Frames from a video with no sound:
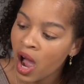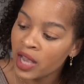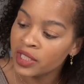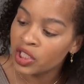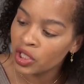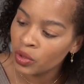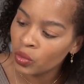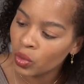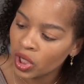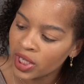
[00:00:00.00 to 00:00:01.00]
I
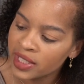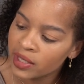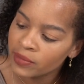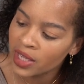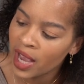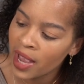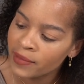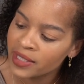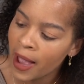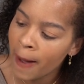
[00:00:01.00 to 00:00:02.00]
do worry
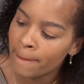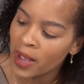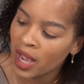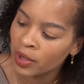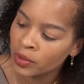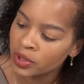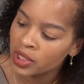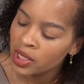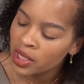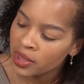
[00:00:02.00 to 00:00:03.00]
sometimes
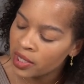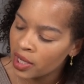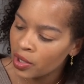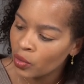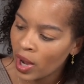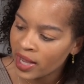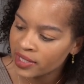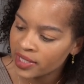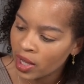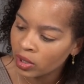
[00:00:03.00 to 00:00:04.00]
about the
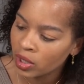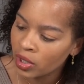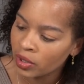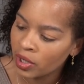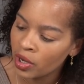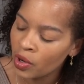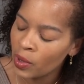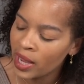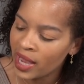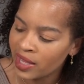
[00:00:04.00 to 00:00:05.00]
YSL
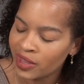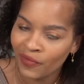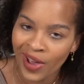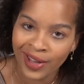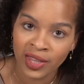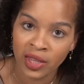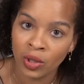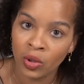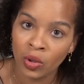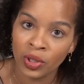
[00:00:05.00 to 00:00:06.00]
logo and the fact that the
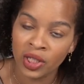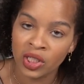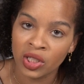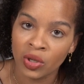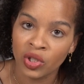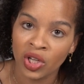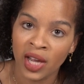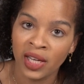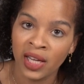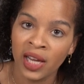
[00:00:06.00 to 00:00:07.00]
gold is so
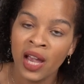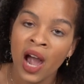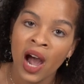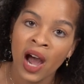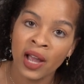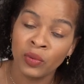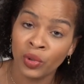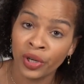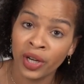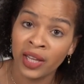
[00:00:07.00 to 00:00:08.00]
shiny. I
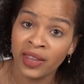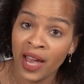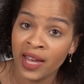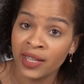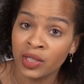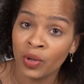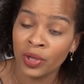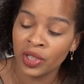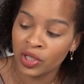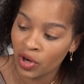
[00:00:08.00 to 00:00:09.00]
worry that it's
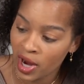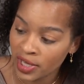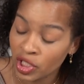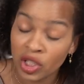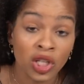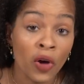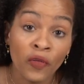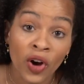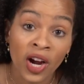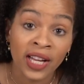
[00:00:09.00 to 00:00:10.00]
going to scratch. So
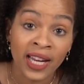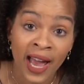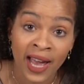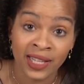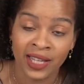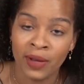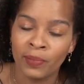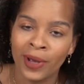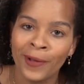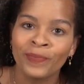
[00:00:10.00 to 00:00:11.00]
far it hasn't,
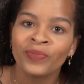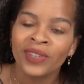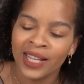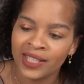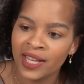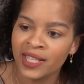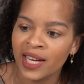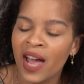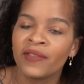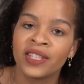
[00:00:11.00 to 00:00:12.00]
but it doesn't
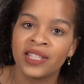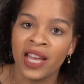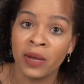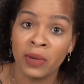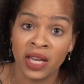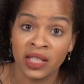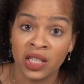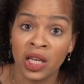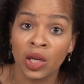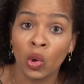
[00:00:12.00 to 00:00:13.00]
have the same
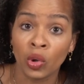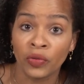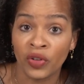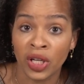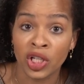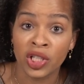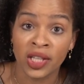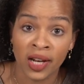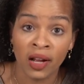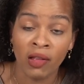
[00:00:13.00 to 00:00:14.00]
antique gold finish
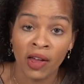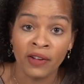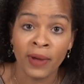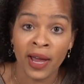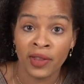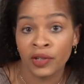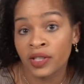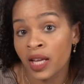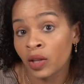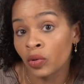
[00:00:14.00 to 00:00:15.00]
that a lot of my other
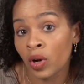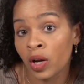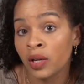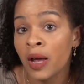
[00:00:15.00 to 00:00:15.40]
Saint Laurent